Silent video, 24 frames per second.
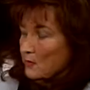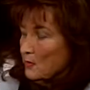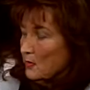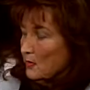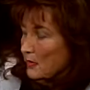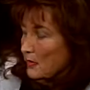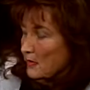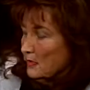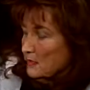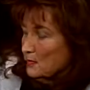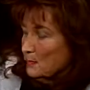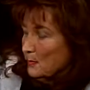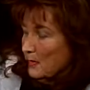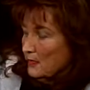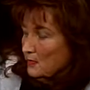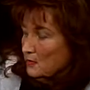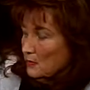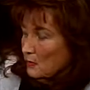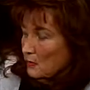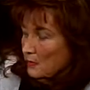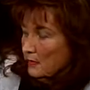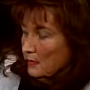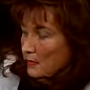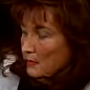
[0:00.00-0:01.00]
you get a
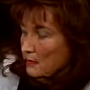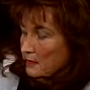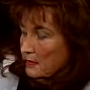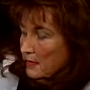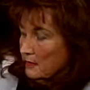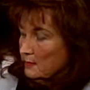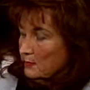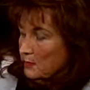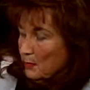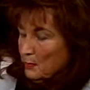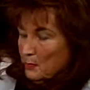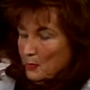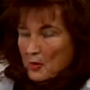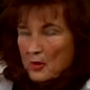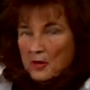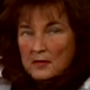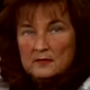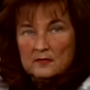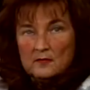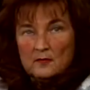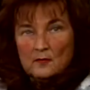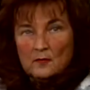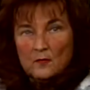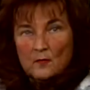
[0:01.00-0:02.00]
special introductory
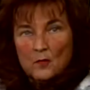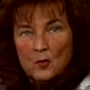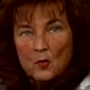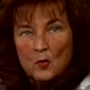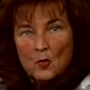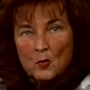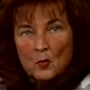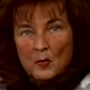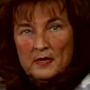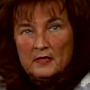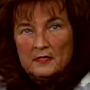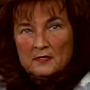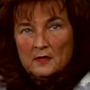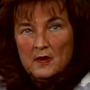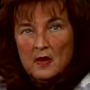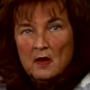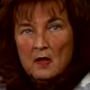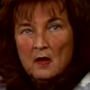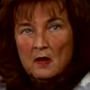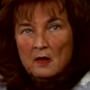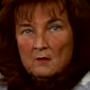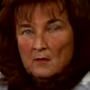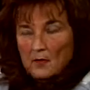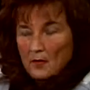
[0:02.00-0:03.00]
price for 4 weeks
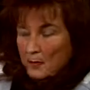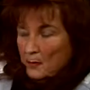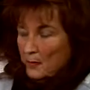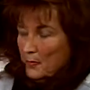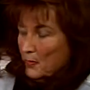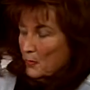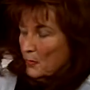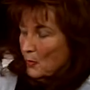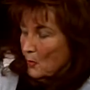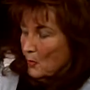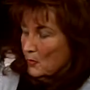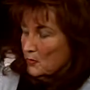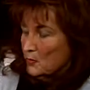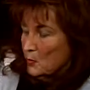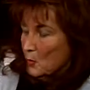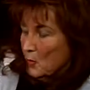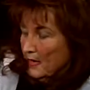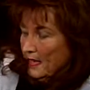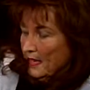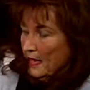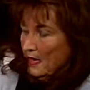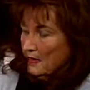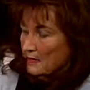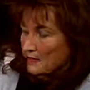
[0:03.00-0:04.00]
for a pure
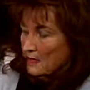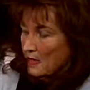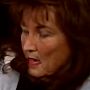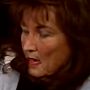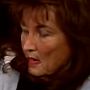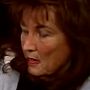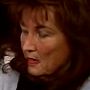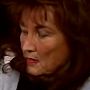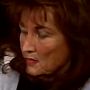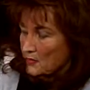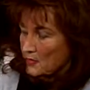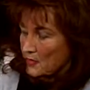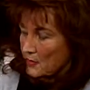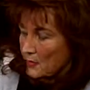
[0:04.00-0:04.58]
$28.